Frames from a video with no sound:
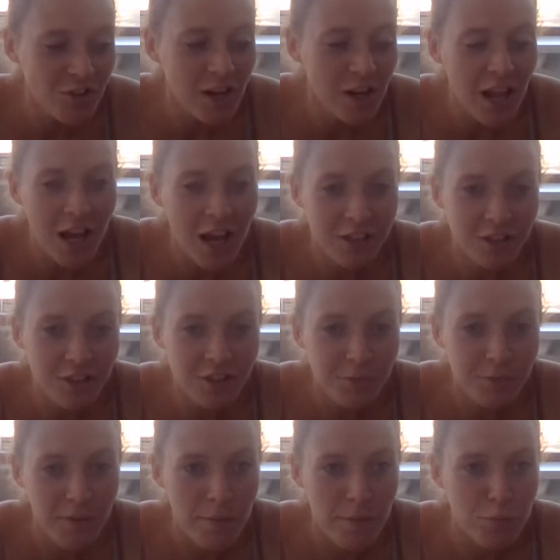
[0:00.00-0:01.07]
should you
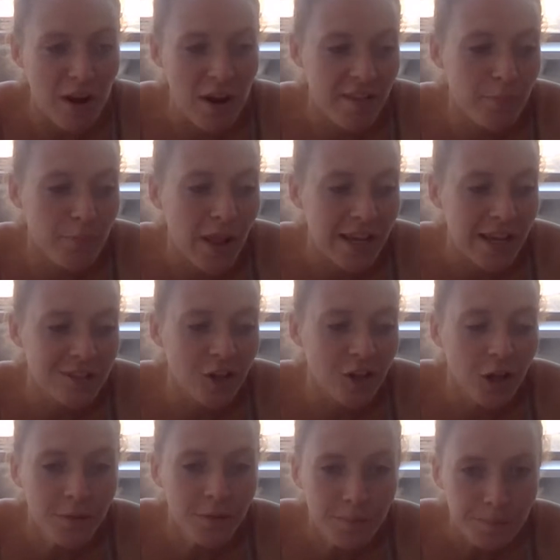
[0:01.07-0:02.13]
lunge with a
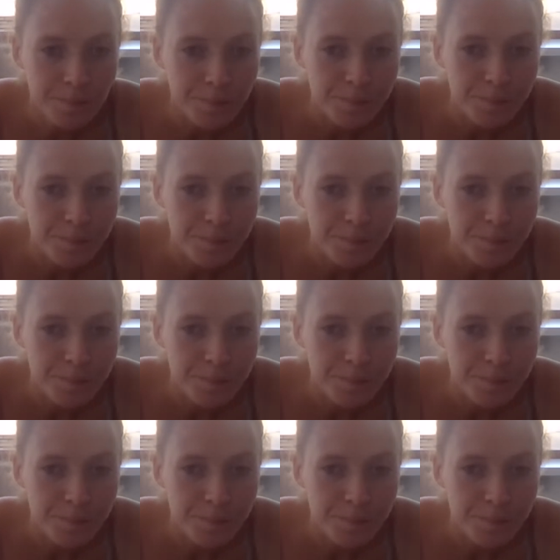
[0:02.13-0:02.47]
breastplate on?